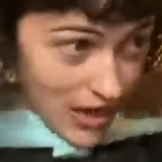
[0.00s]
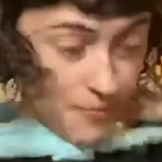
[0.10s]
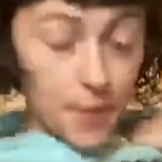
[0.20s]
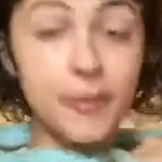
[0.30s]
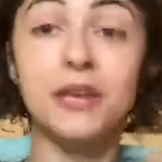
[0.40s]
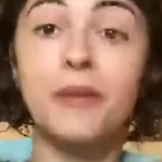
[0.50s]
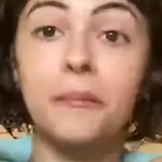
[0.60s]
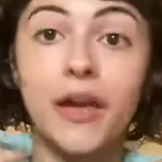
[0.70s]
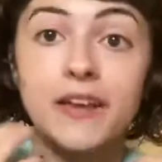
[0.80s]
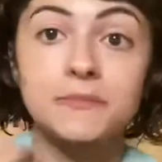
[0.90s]
I'm gonna pin my
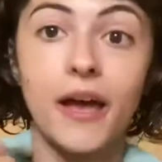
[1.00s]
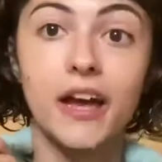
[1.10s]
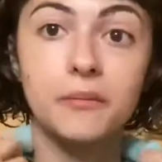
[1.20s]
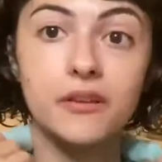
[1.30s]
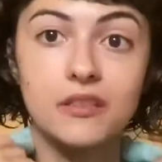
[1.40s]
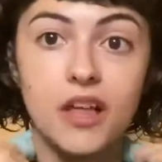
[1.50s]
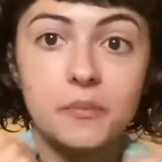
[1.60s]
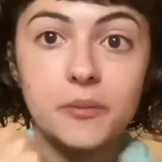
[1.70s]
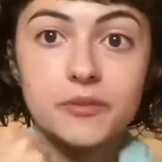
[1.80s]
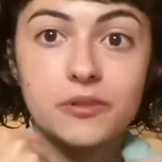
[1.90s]
bangs back because a lot of
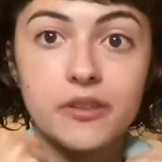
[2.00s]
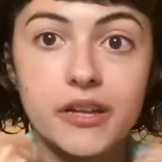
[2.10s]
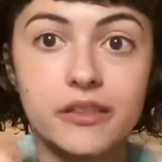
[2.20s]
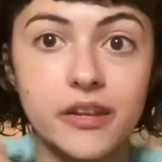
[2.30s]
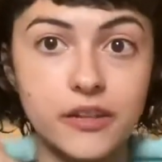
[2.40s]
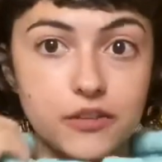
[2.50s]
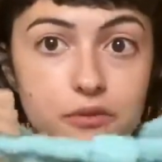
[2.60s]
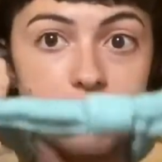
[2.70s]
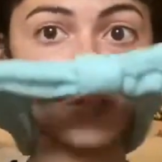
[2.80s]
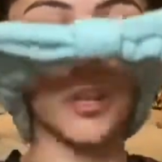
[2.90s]
people don't like that I do
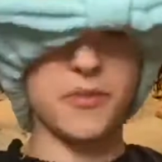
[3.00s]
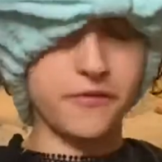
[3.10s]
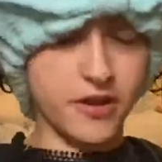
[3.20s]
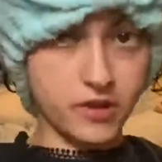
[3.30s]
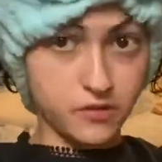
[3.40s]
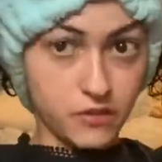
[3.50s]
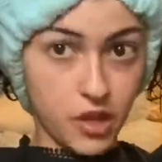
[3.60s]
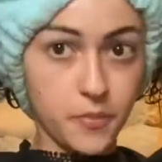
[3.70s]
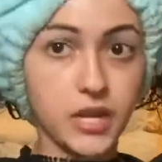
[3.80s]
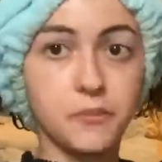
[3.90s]
things on my face
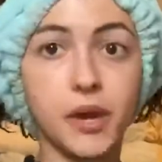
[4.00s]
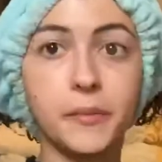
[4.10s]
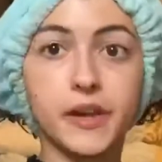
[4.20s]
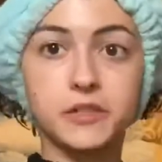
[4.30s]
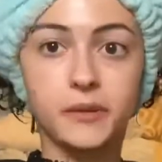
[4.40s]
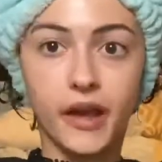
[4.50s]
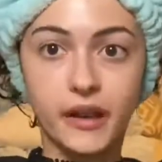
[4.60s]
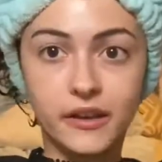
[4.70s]
without pinning my bangs back.